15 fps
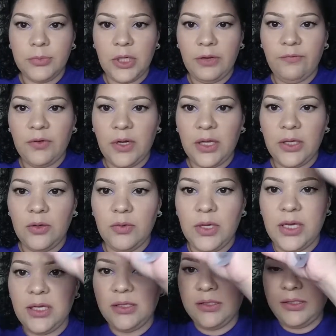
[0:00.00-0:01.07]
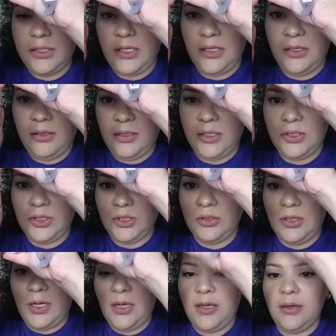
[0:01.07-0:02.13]
but I feel like you can't see it. Let's
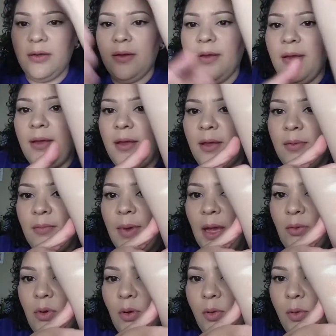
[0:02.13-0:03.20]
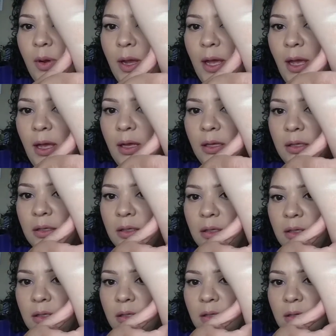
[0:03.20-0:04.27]
try back where we were at.
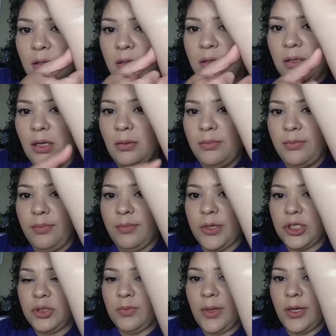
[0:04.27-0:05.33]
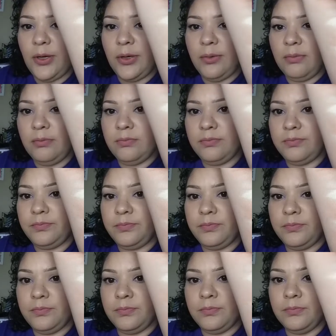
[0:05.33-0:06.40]
Yep, much better.
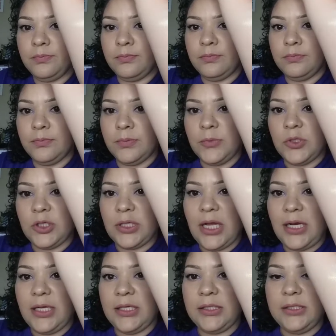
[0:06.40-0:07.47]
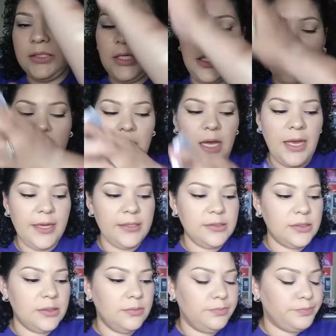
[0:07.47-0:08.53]
So that is Tiki, guys.